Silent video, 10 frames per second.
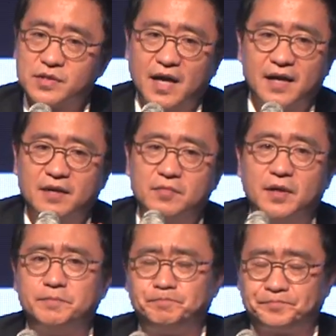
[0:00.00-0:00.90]
kind
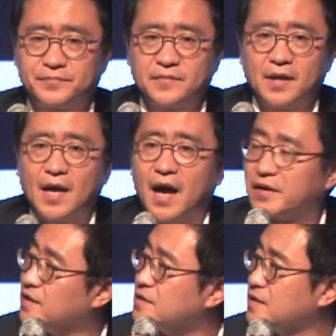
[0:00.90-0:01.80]
of
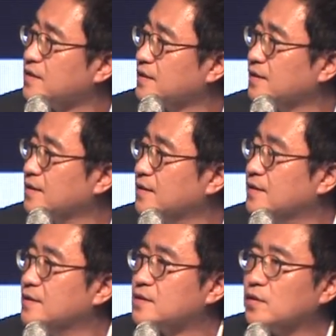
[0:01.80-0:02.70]
artists.
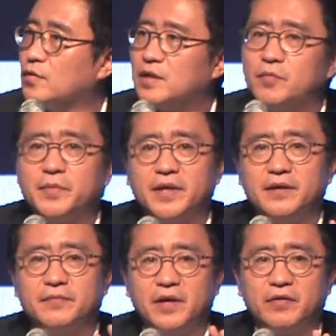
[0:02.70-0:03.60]
So it will
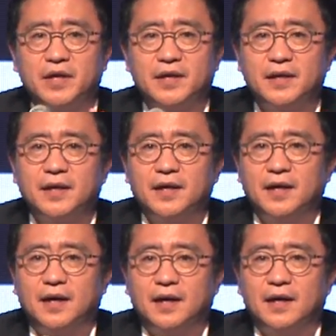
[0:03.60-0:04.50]
be very
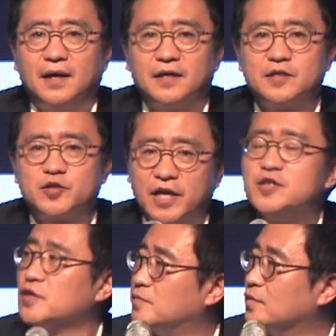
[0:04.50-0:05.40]

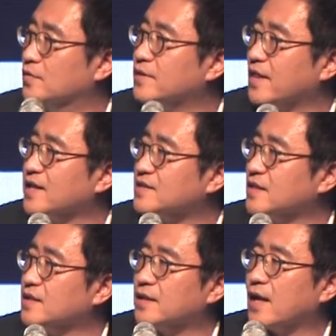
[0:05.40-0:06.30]
changeable things
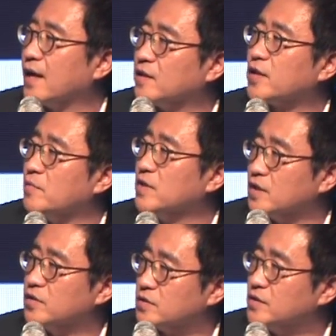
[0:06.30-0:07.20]
in entertainment
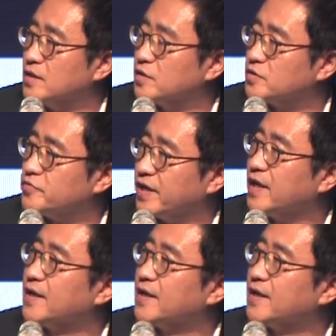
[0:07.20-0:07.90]
industry.